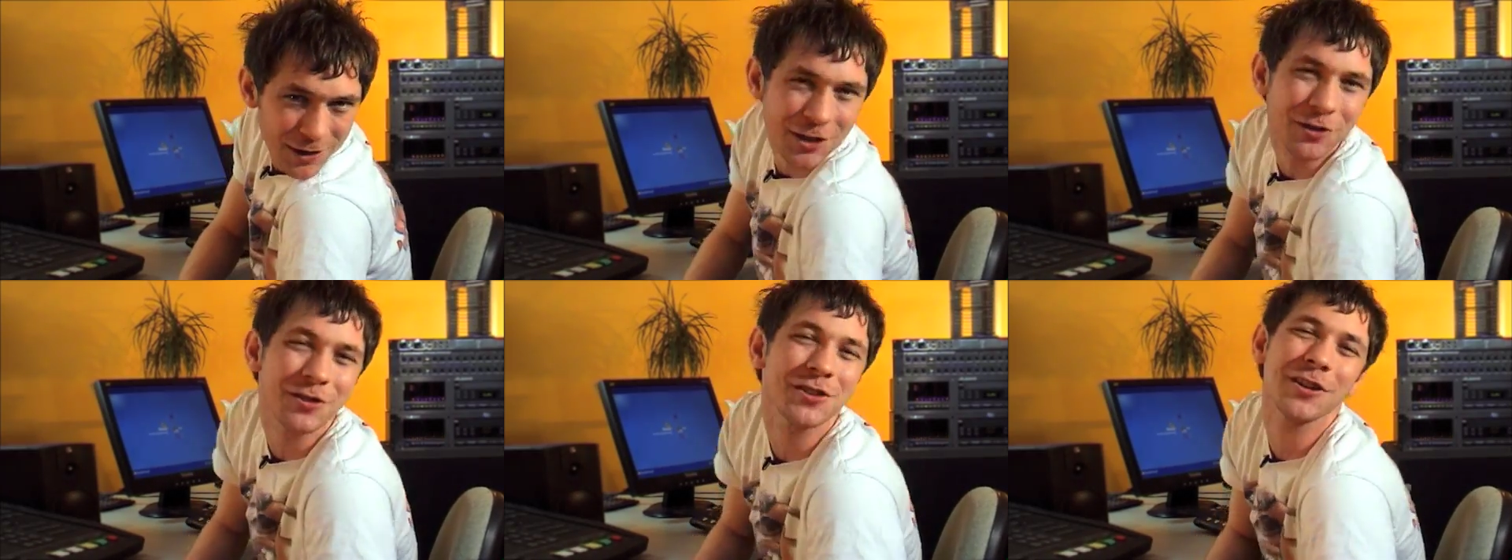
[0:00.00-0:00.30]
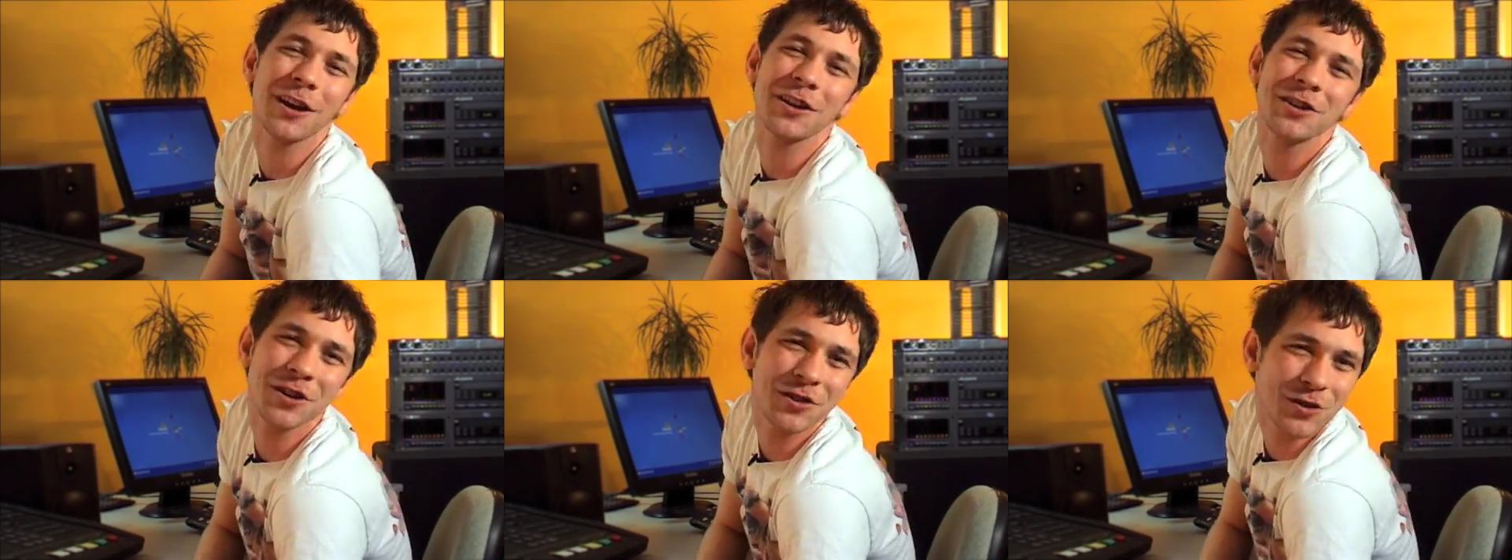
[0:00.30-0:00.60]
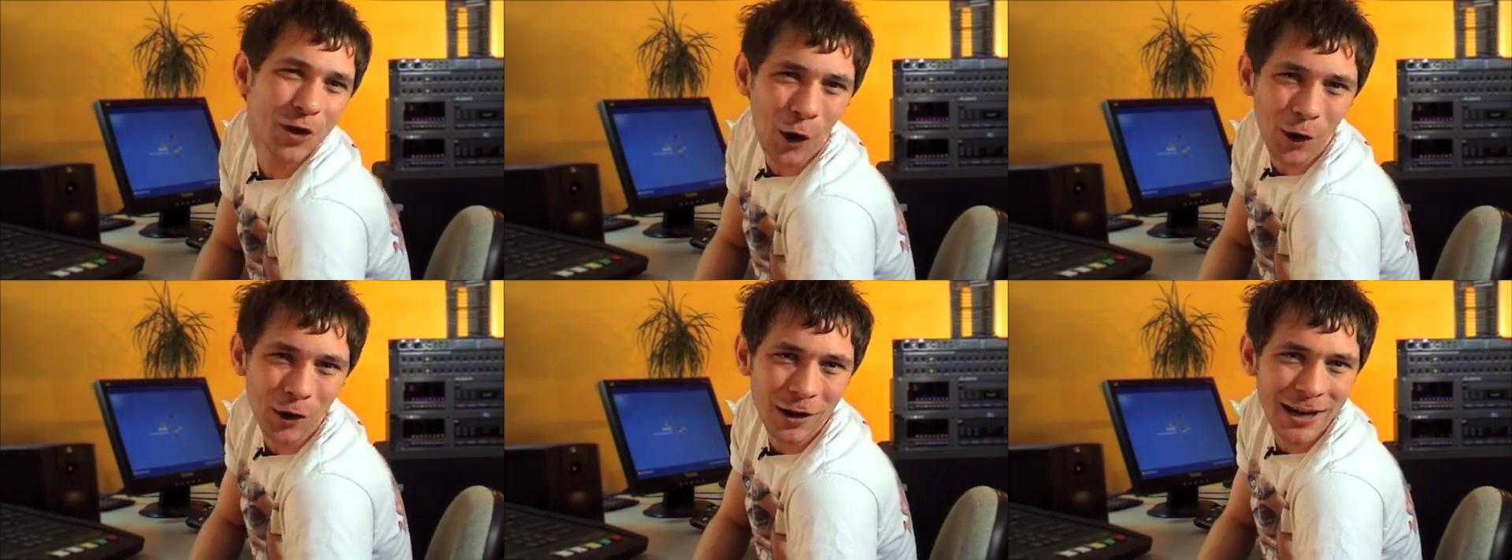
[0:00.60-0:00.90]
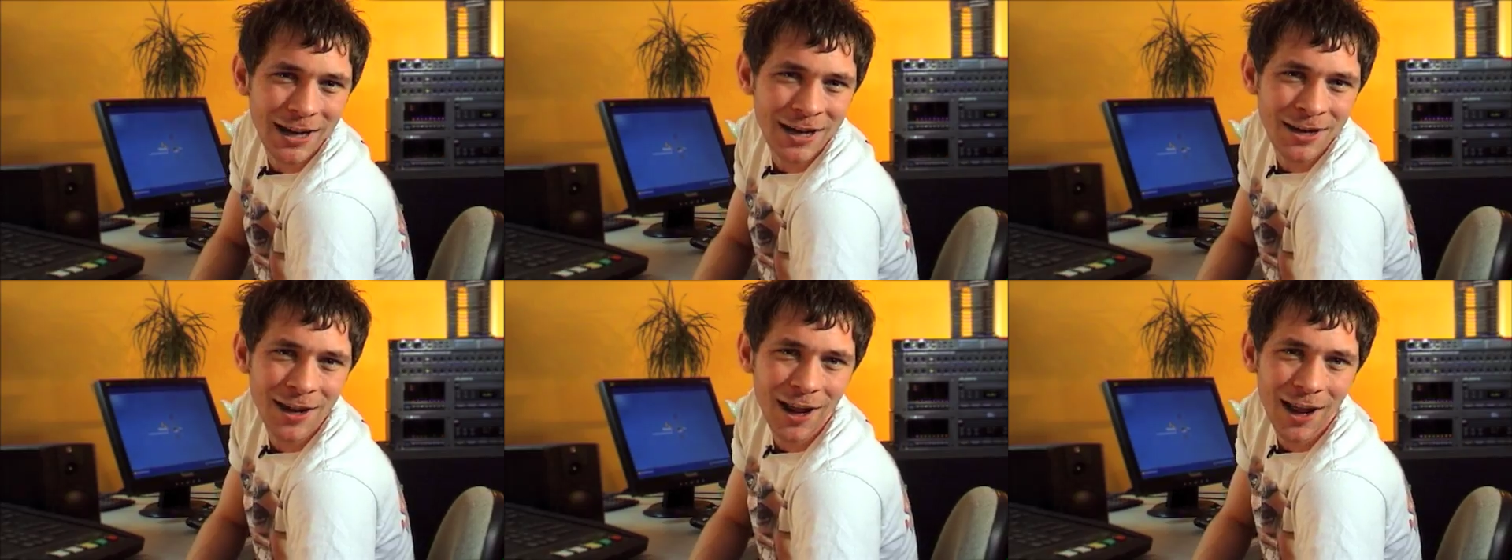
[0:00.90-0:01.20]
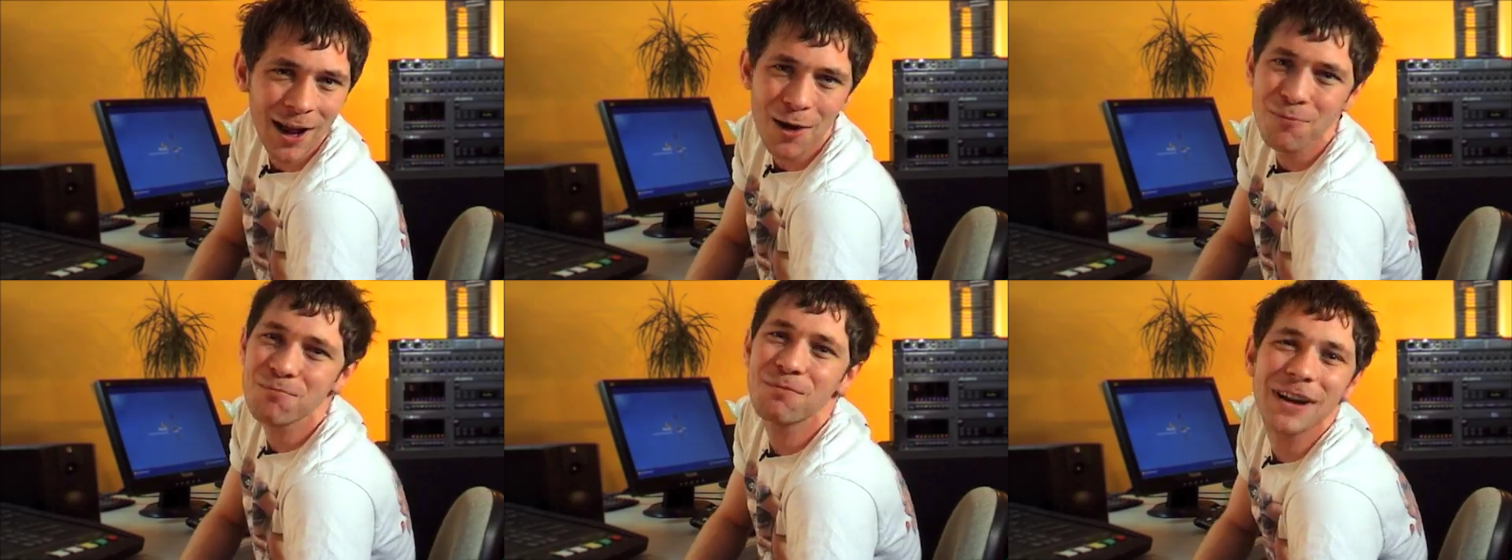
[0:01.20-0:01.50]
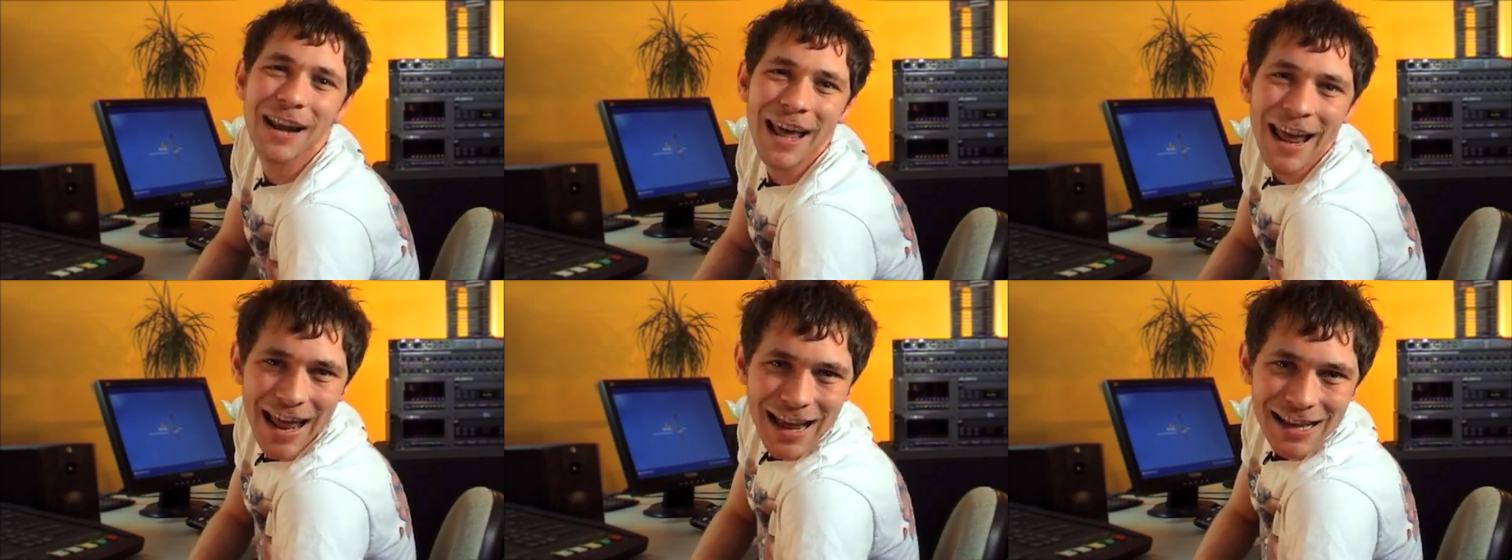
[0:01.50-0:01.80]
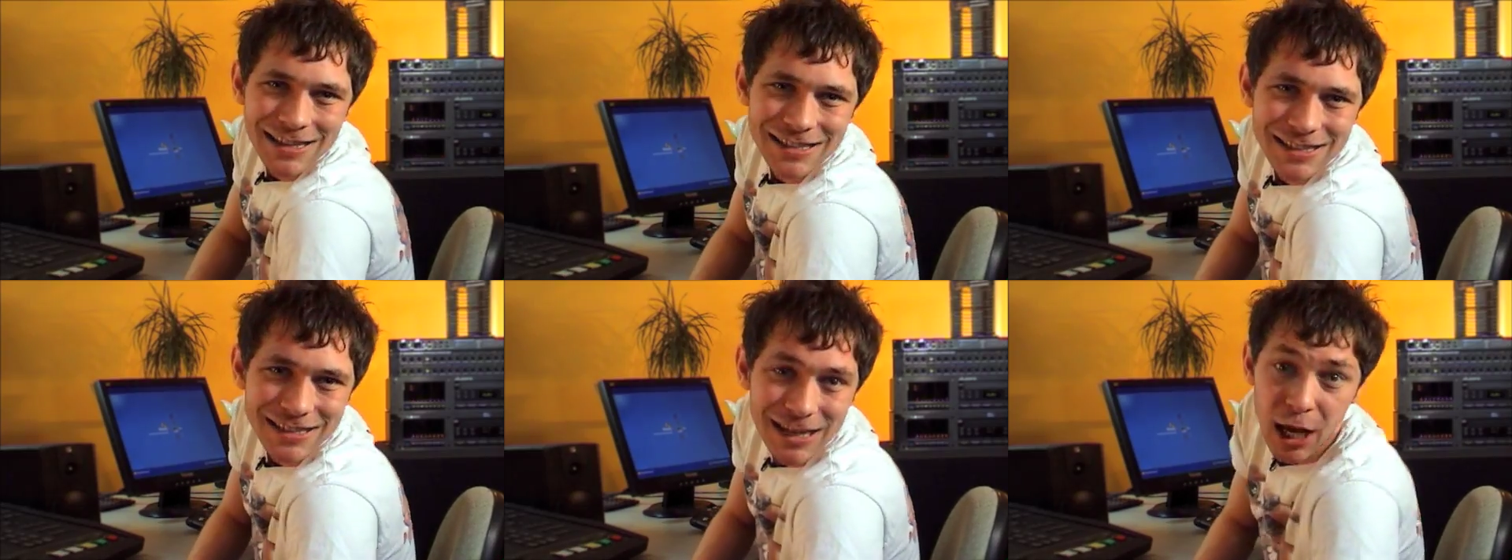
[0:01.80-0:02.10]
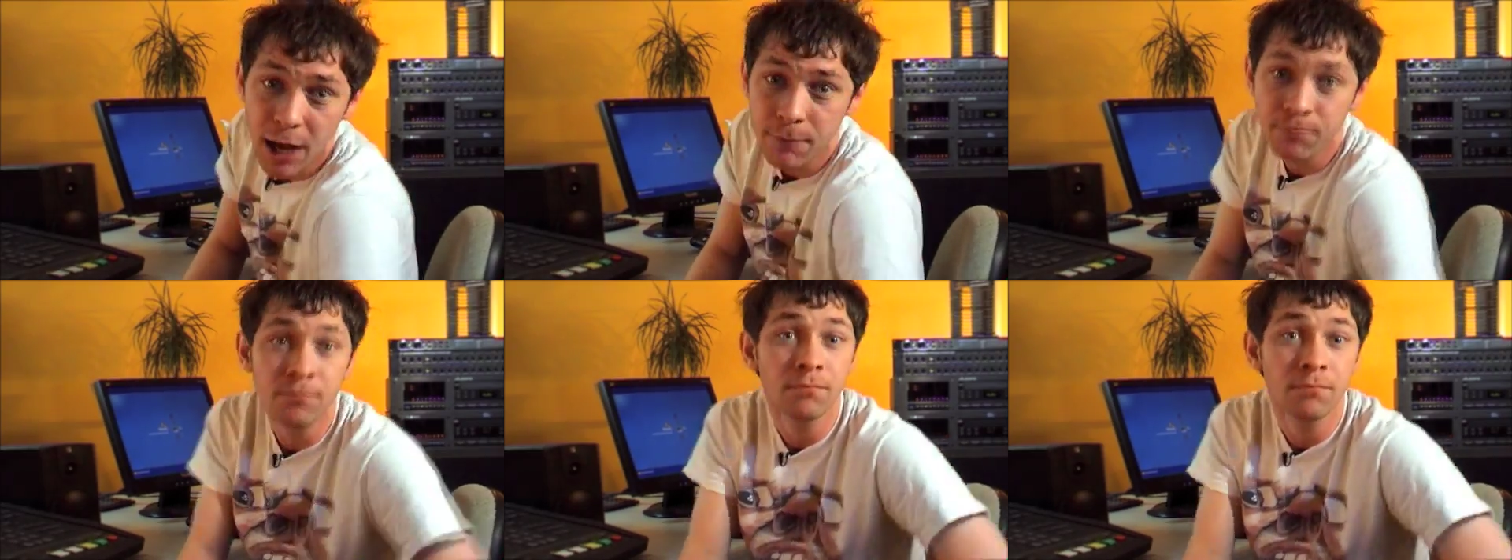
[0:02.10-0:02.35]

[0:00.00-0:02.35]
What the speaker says: You're such a darling. Bless.